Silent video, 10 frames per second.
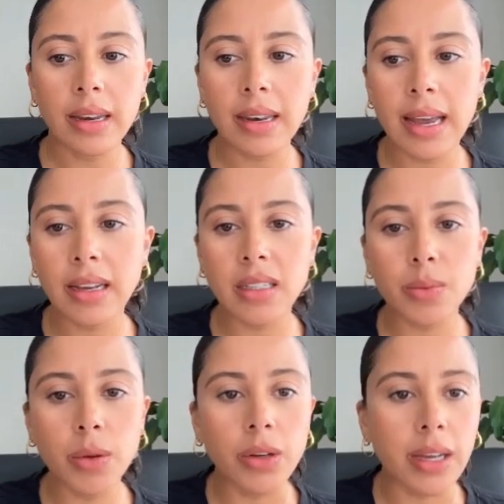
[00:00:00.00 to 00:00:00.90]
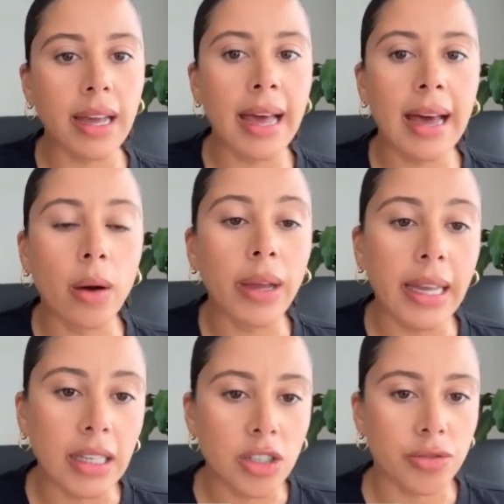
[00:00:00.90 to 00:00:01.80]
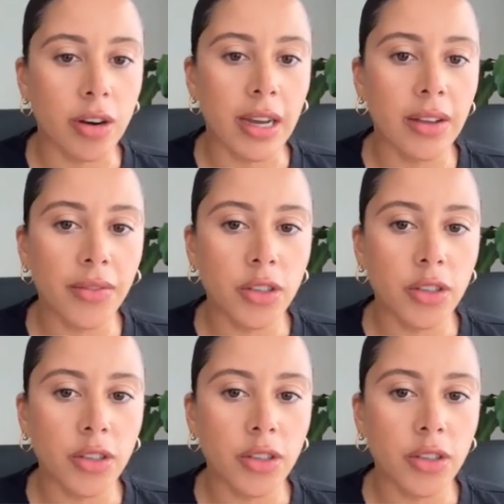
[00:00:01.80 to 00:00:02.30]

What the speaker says: Next, we'll look at how InDrive